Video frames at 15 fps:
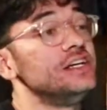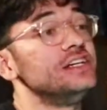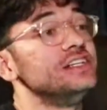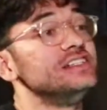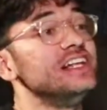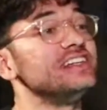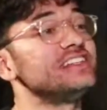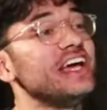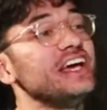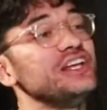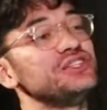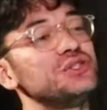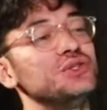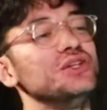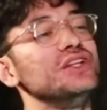Let's get into
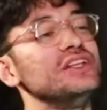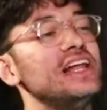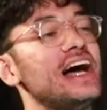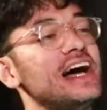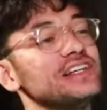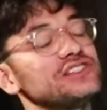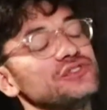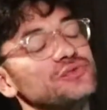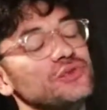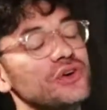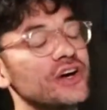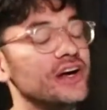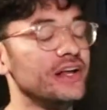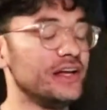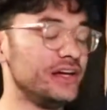the last
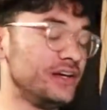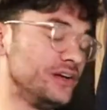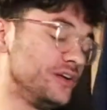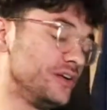one here